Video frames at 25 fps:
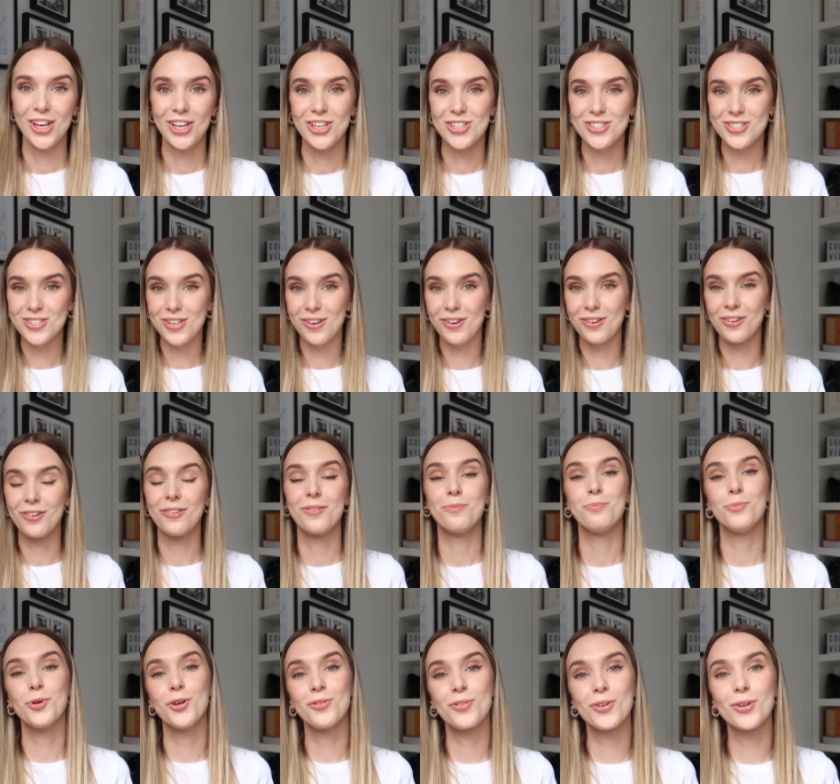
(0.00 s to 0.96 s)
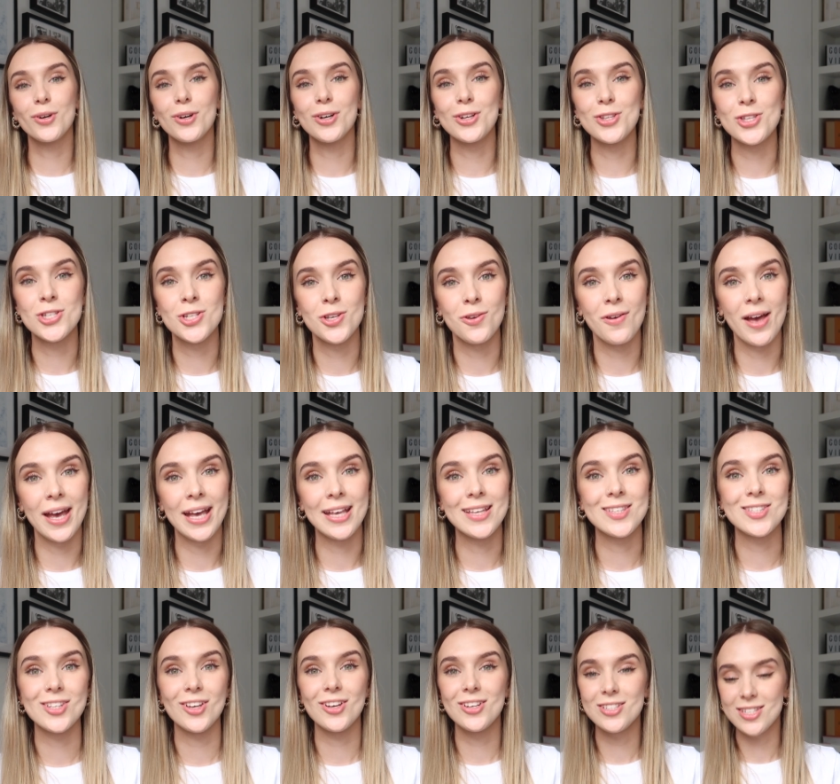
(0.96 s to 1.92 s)
So moving on to
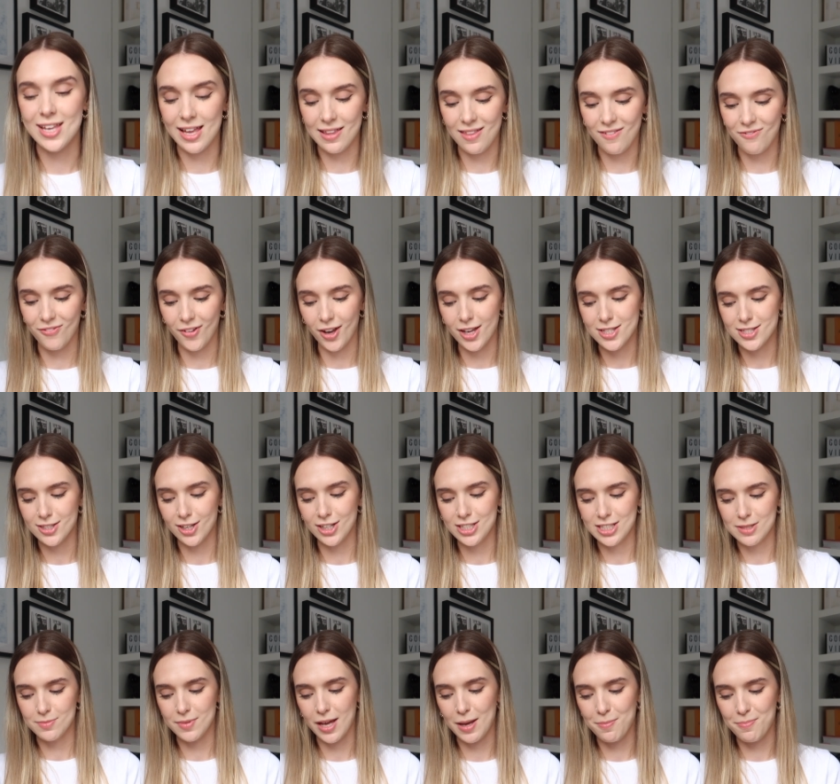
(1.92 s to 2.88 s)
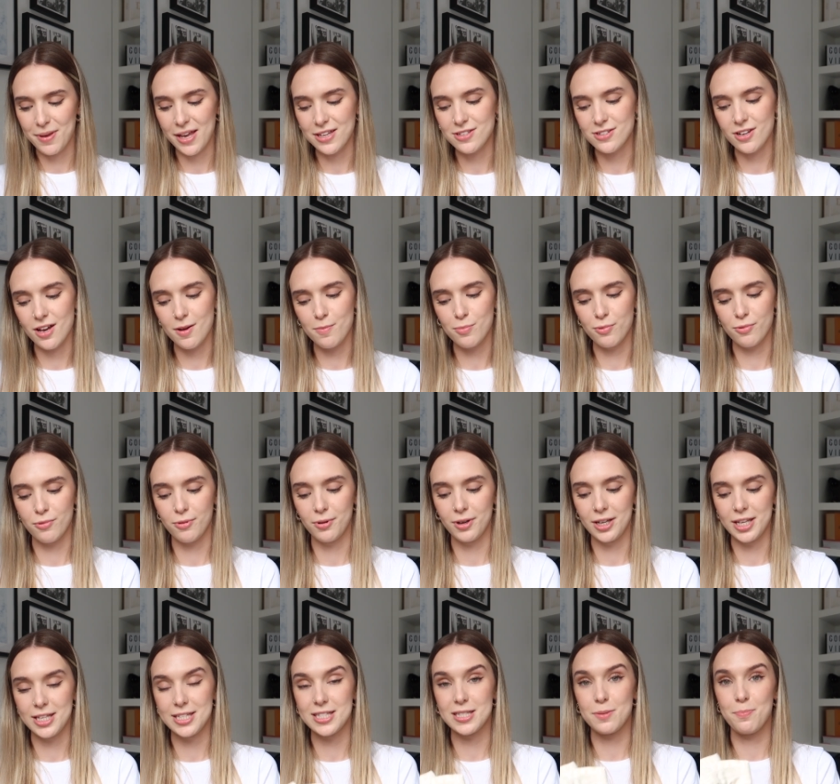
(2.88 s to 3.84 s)
ASOS, and the first item that I picked up
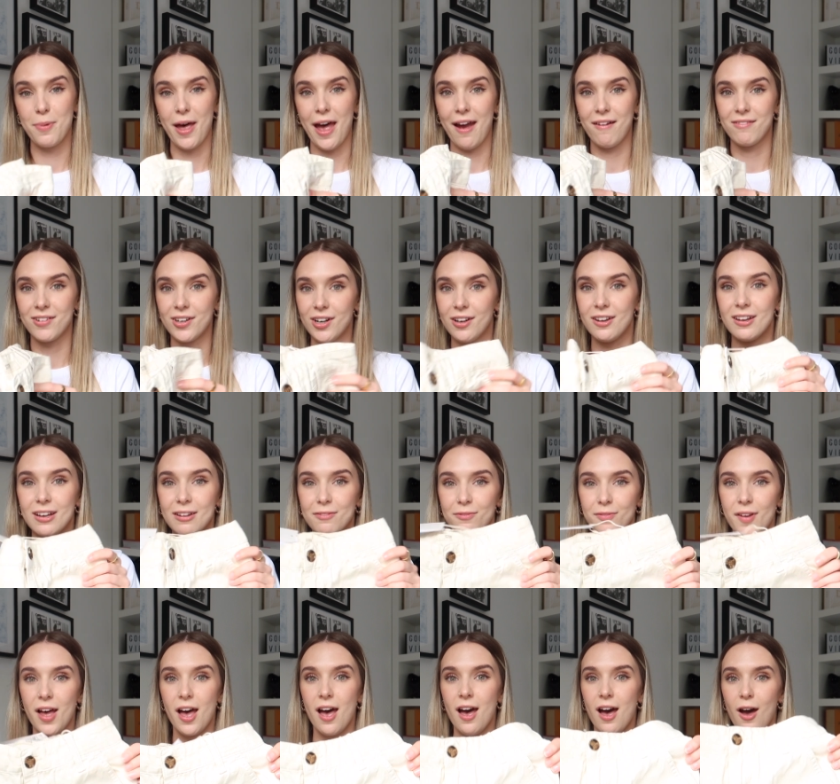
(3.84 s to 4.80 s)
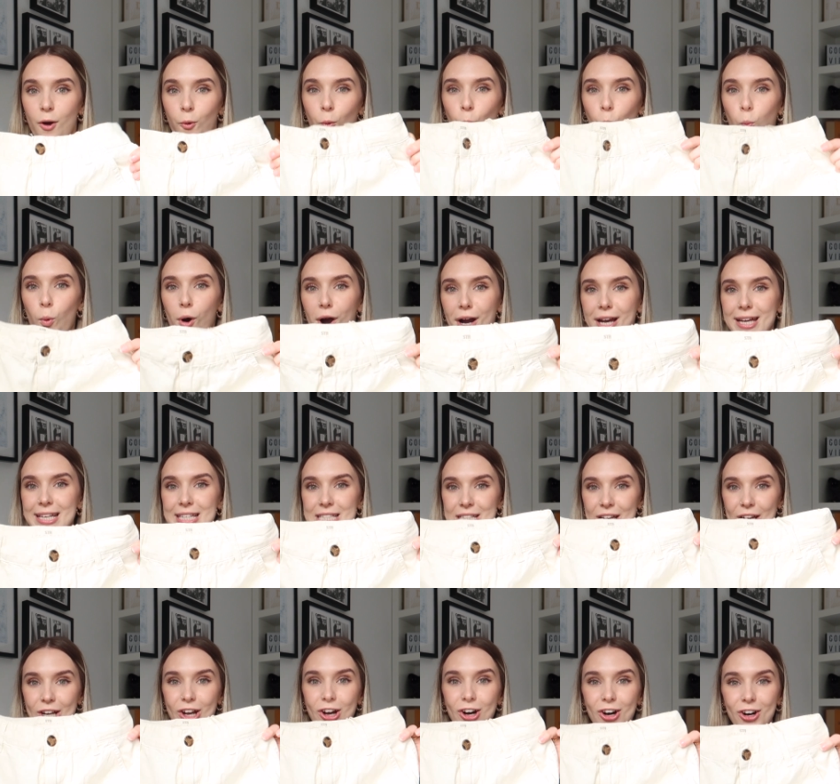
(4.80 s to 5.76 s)
was a pair of white
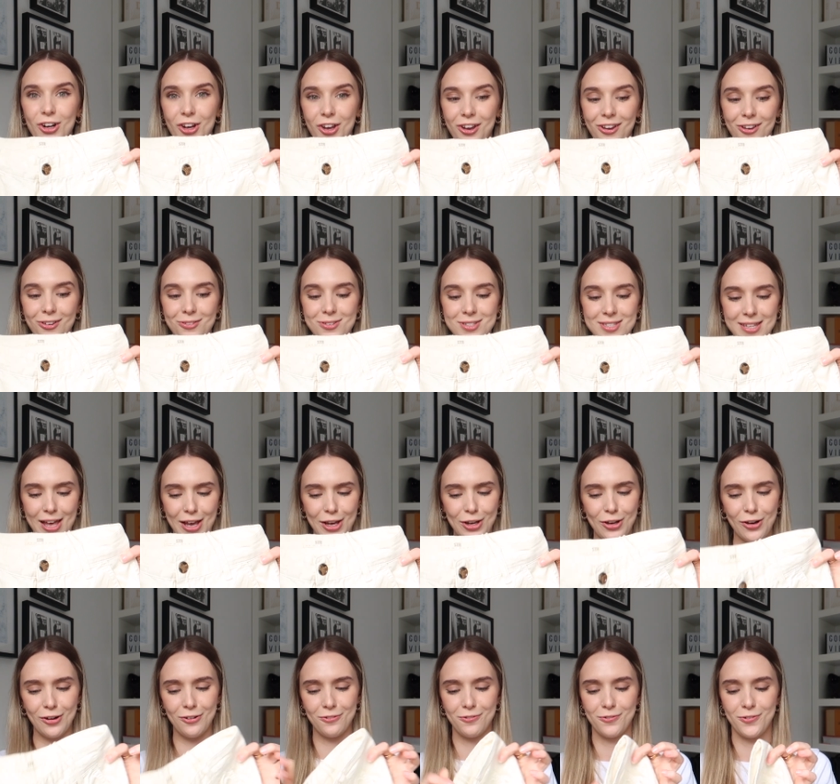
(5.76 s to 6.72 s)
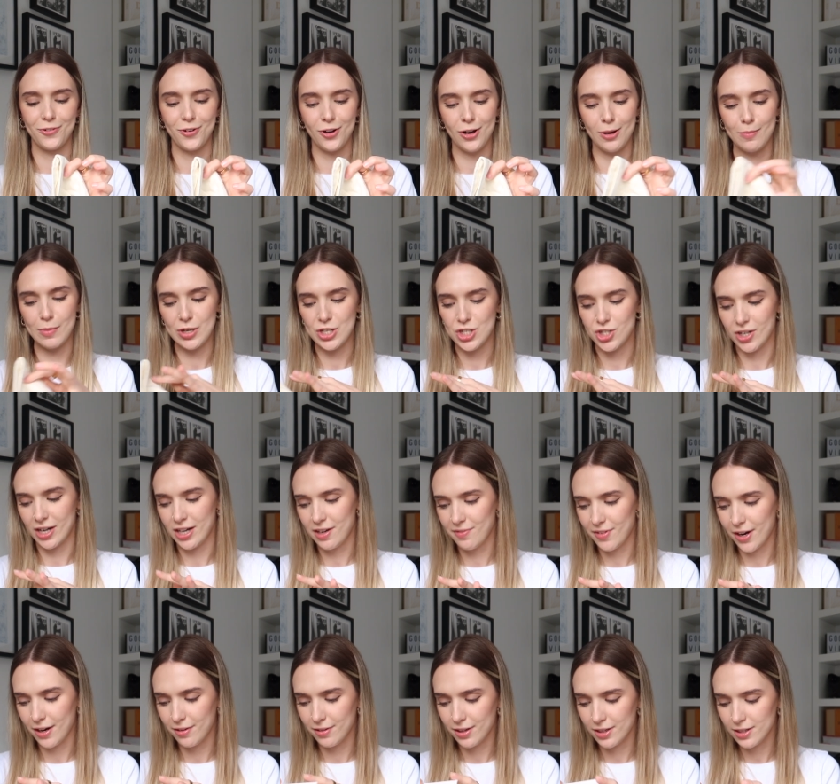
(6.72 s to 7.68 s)
cargos that I got from
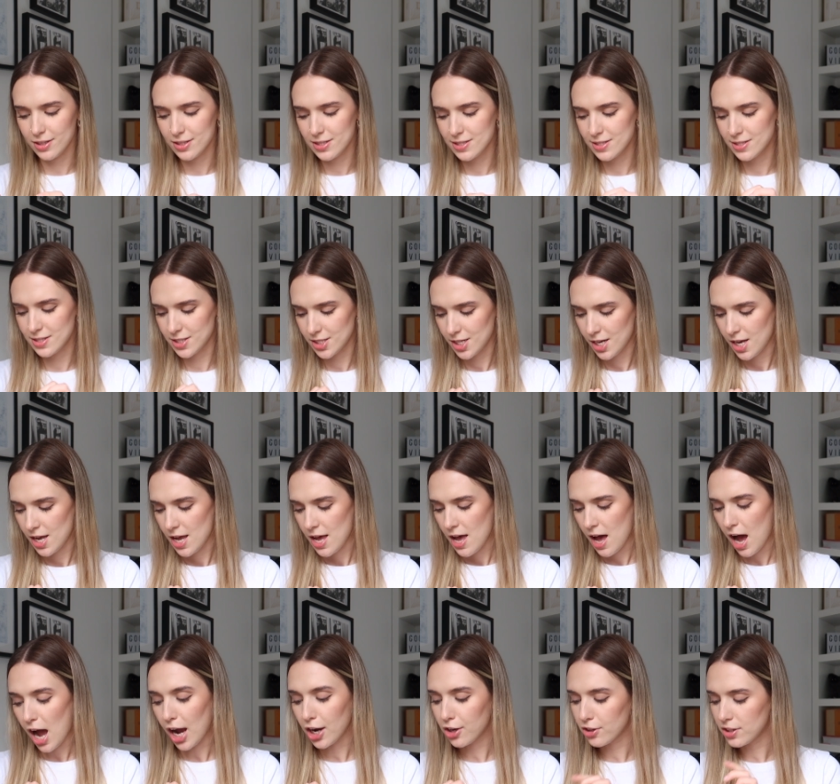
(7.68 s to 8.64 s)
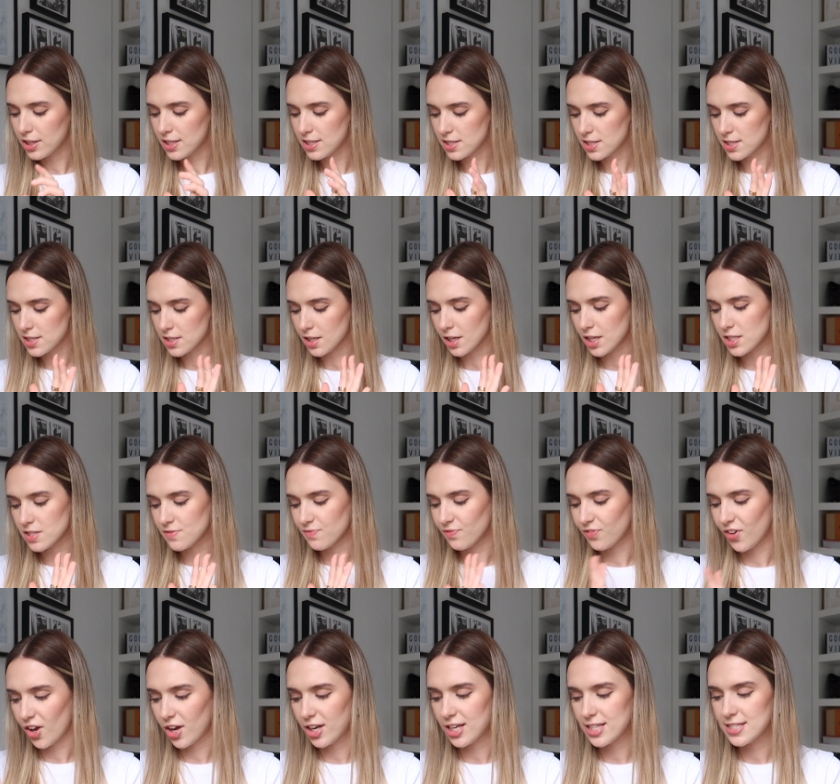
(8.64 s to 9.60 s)
Stradivarius. I got these in size
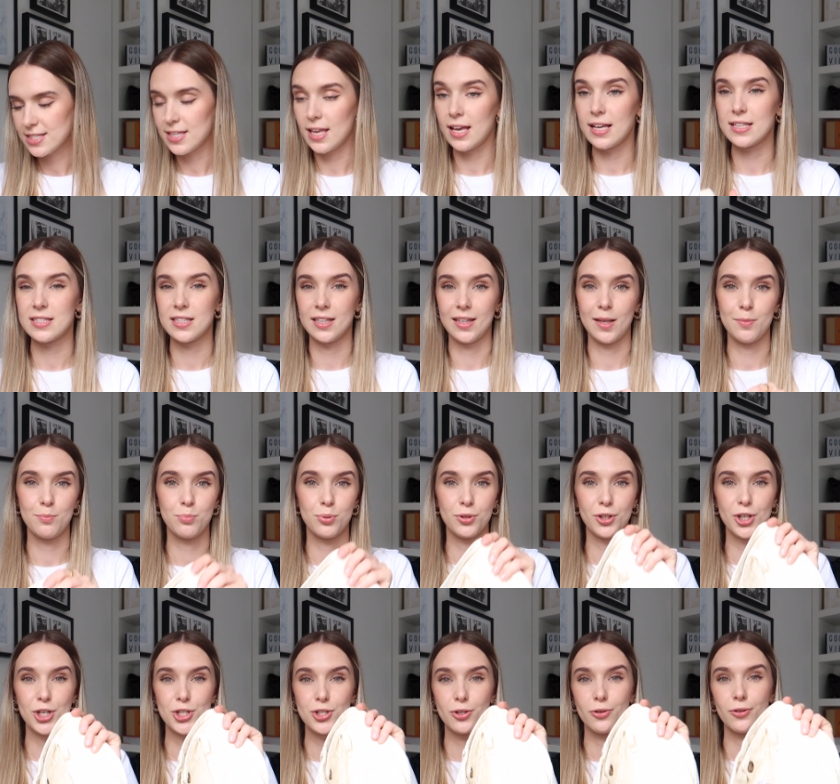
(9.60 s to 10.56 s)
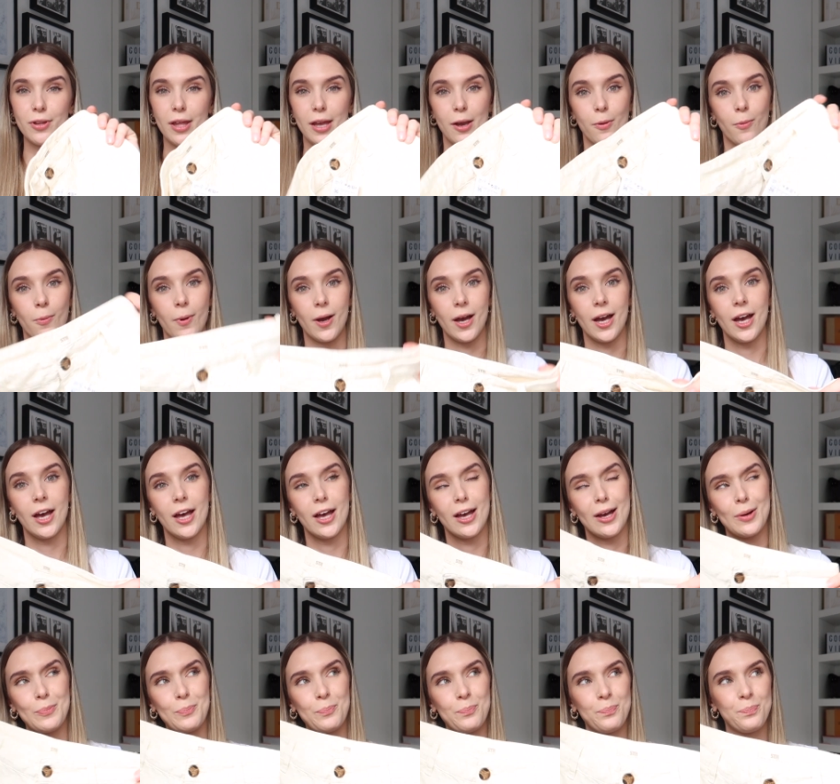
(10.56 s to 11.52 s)
36 and I'm pretty sure they
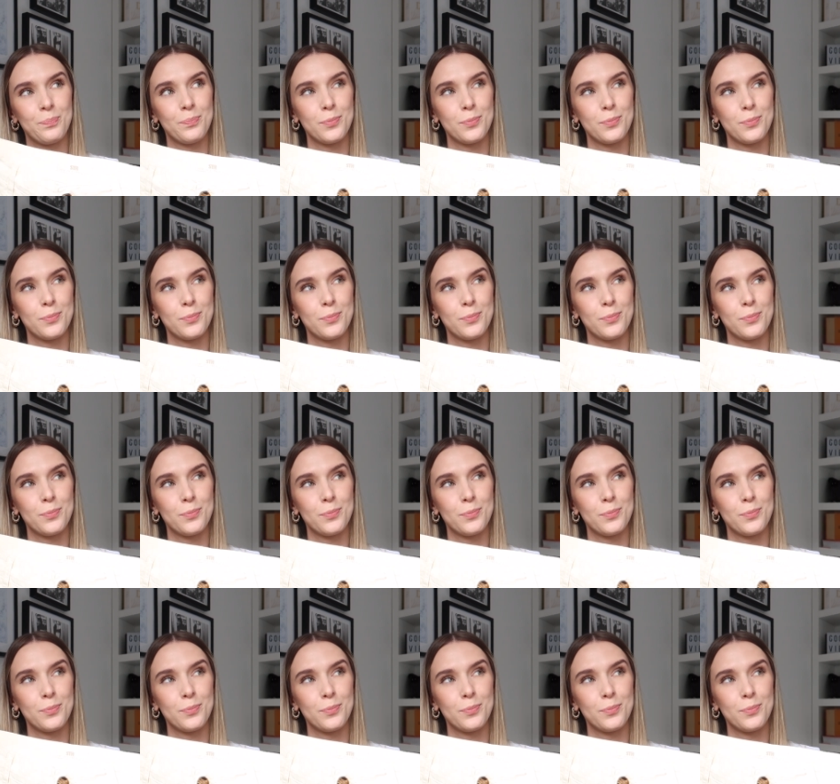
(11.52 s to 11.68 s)
were